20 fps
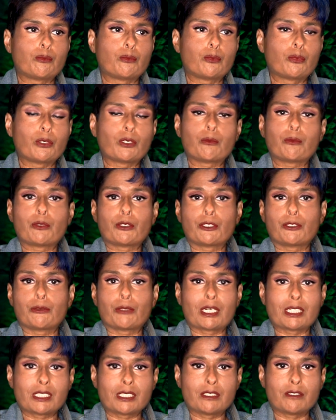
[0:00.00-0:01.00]
real
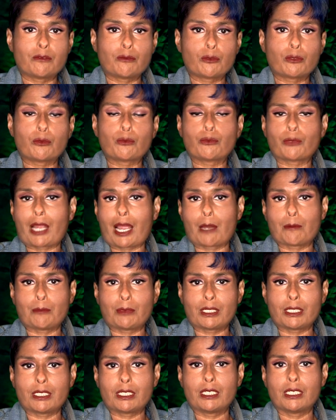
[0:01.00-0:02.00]
progressive, real
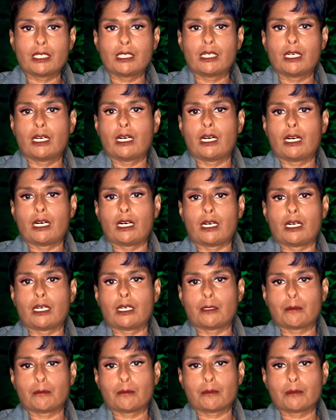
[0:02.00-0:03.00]
rapid.
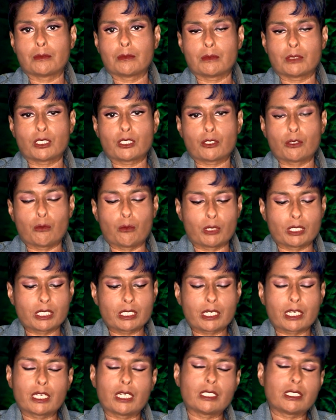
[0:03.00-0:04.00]
So once
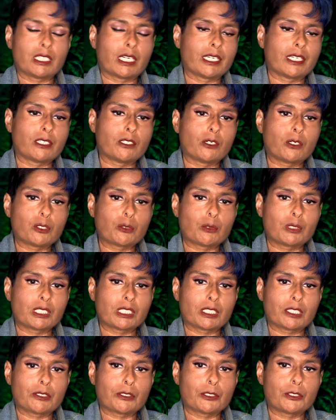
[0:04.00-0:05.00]
I got diagnosed with
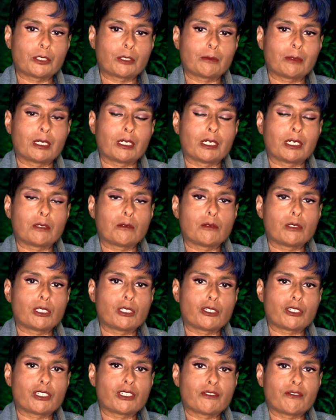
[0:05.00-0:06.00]
scleroderma, it was
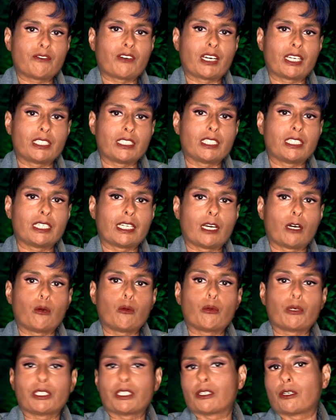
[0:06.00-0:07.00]
just finding out
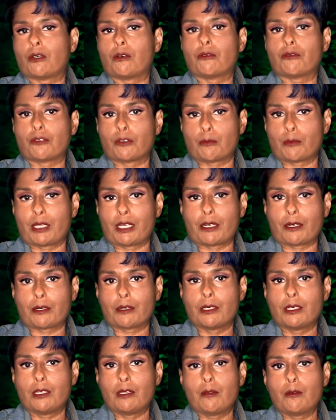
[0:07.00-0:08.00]
where to go from there.
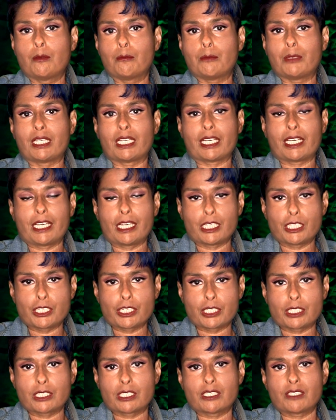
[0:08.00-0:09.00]

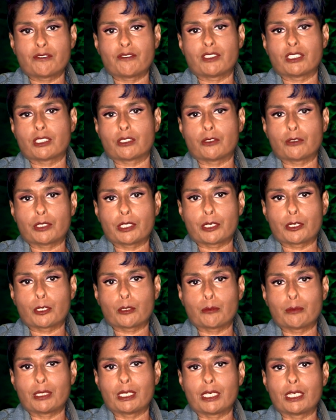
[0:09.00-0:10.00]
Medications, physical
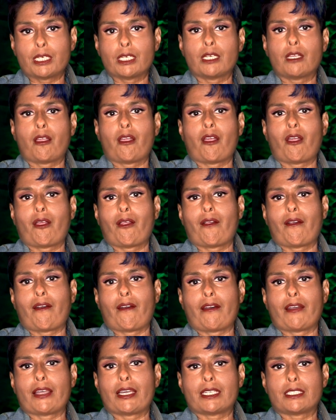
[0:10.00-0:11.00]
therapy,
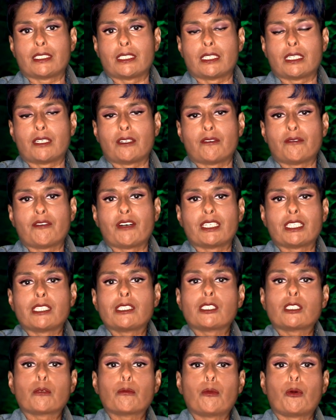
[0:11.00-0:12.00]
and finding
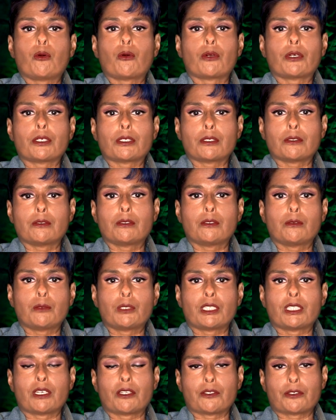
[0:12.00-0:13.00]
support
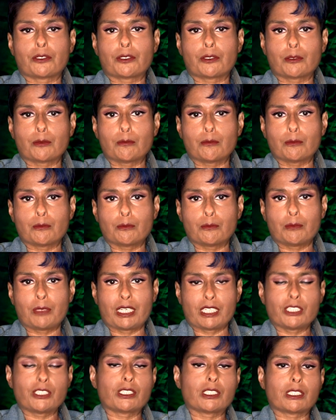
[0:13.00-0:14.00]
with other
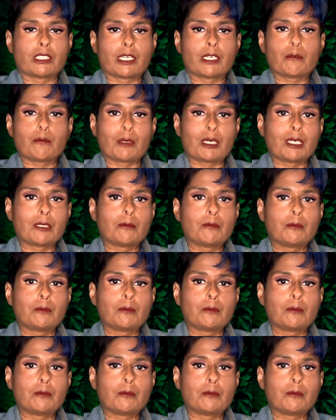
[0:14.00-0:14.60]
patients like me.